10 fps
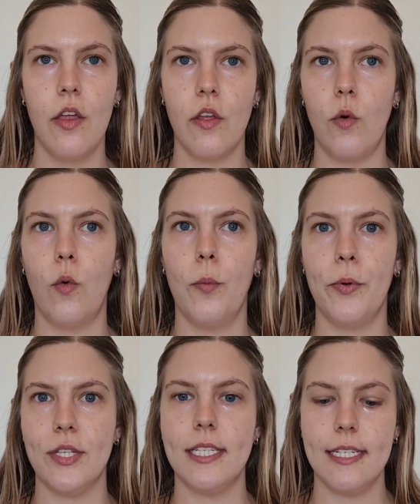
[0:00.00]
the Lord
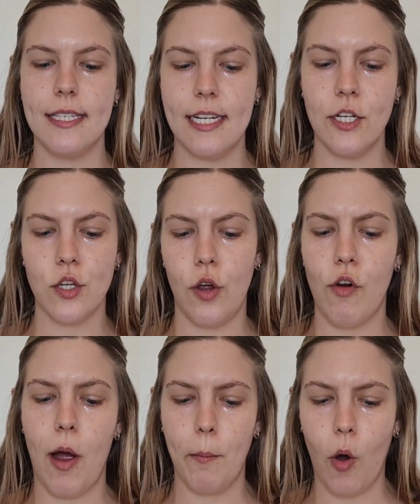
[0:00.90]
puts these things over
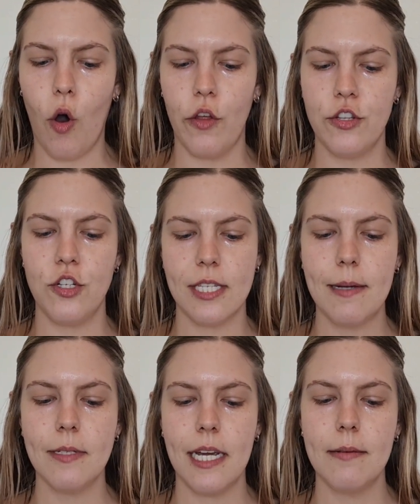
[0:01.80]
our path to
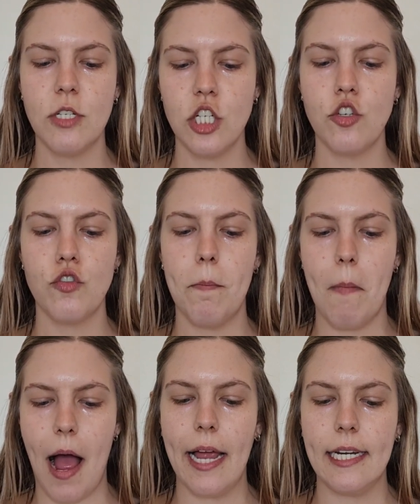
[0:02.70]
sometimes just
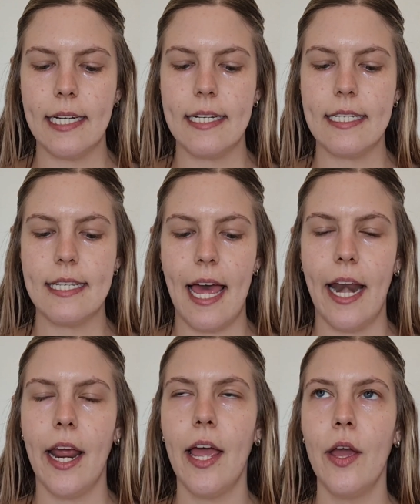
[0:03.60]
remind us
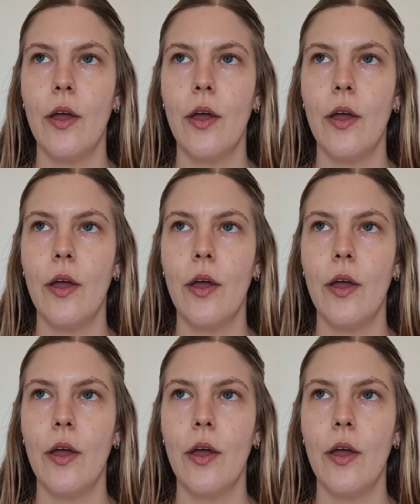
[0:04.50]
that,